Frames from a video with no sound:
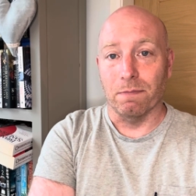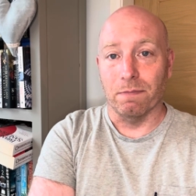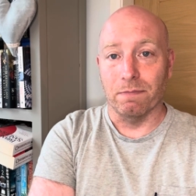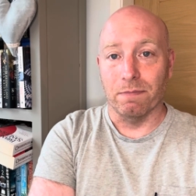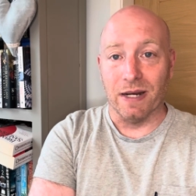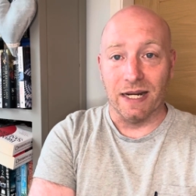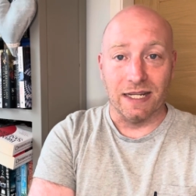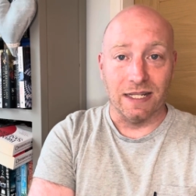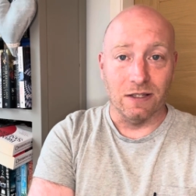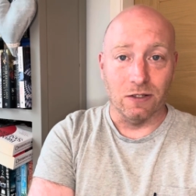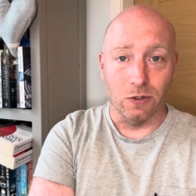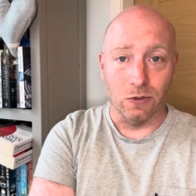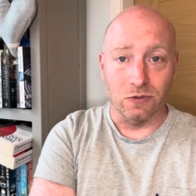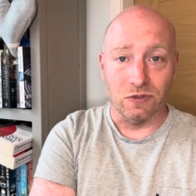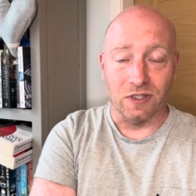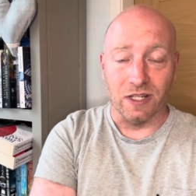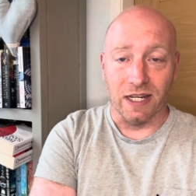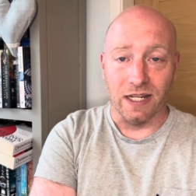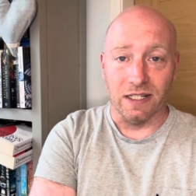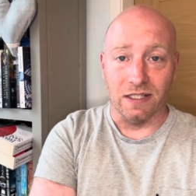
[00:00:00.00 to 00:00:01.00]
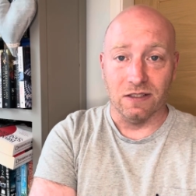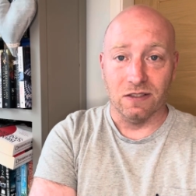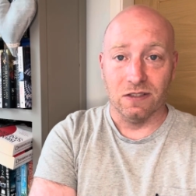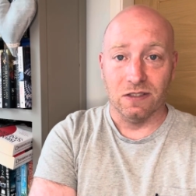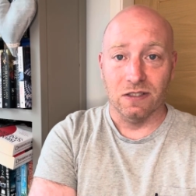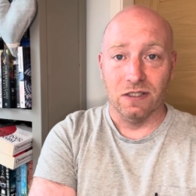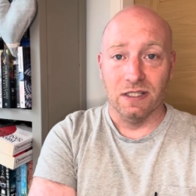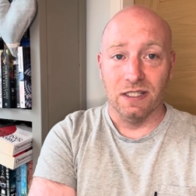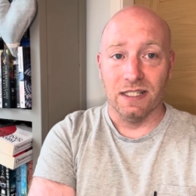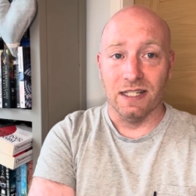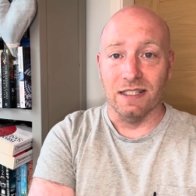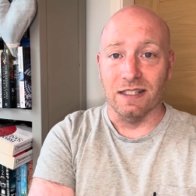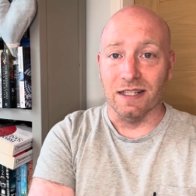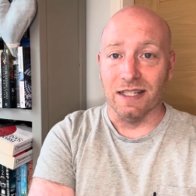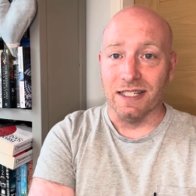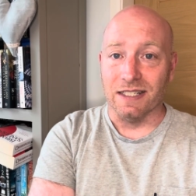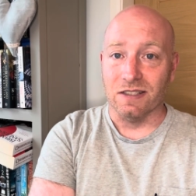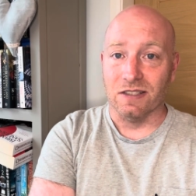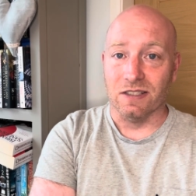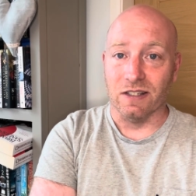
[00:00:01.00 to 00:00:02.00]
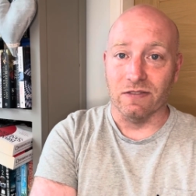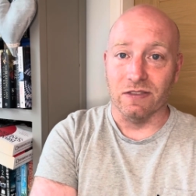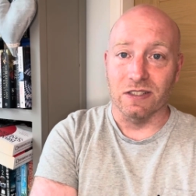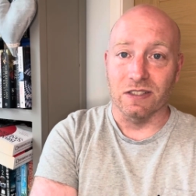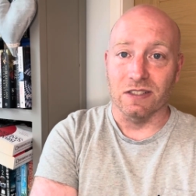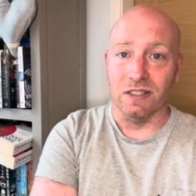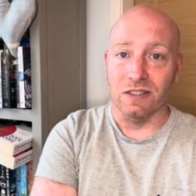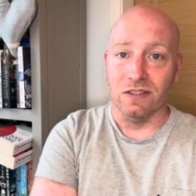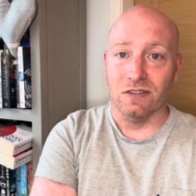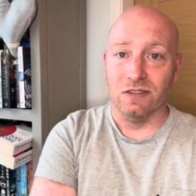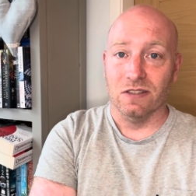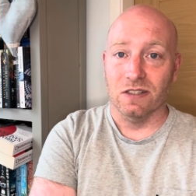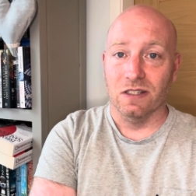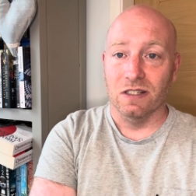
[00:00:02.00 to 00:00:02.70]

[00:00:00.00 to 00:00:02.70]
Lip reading: back in those days, in the late 70s,